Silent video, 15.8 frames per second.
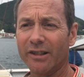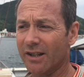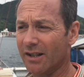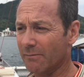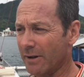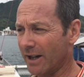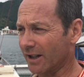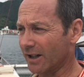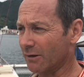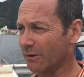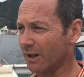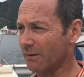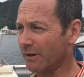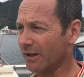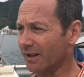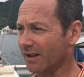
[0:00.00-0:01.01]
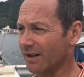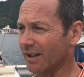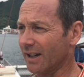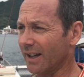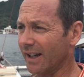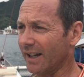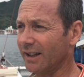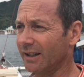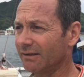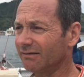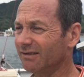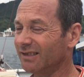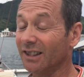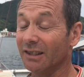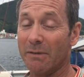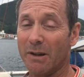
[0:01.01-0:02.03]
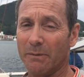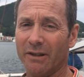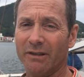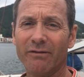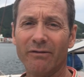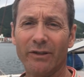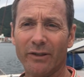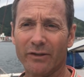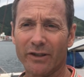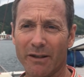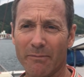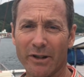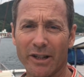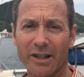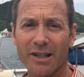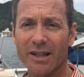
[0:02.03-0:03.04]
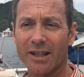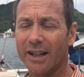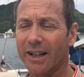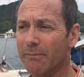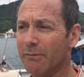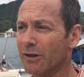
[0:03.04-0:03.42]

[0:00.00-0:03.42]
There's about a 20 minutes delay, maybe 15 minutes delay